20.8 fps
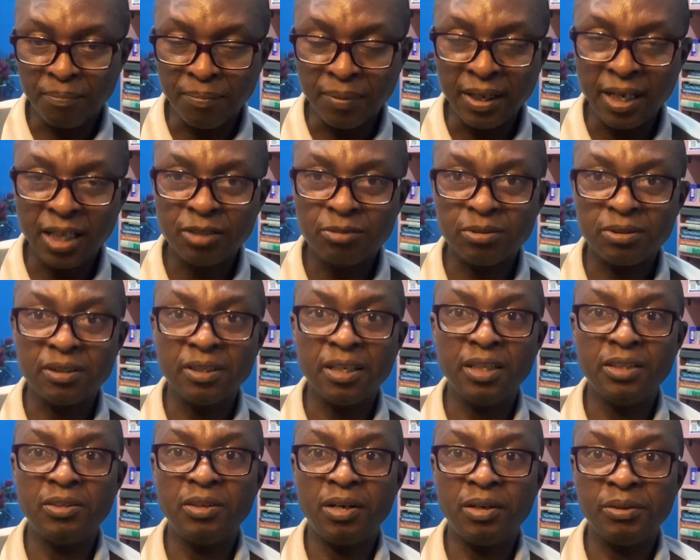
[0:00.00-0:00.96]
blessed with
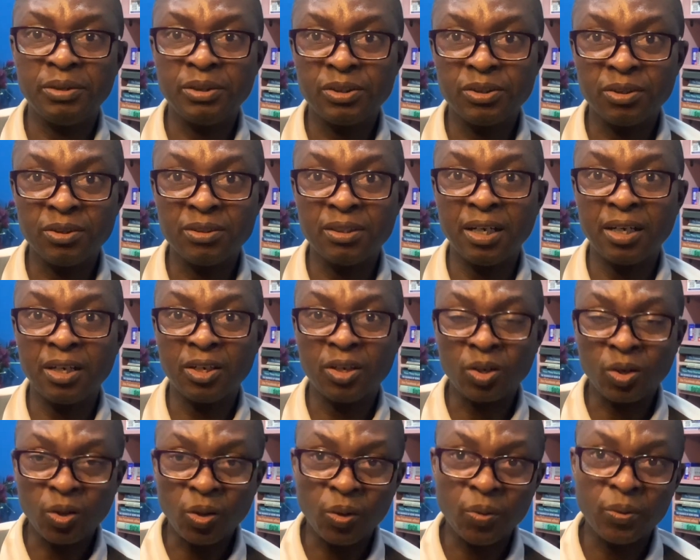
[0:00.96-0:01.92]
natural resources that
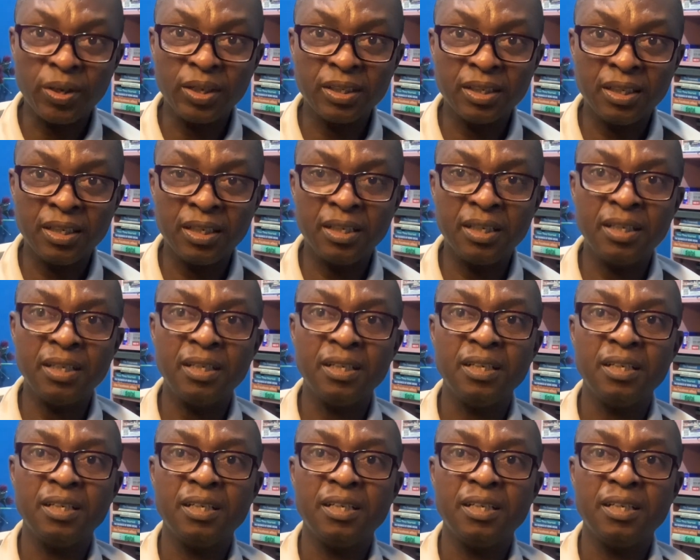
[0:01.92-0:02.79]
currently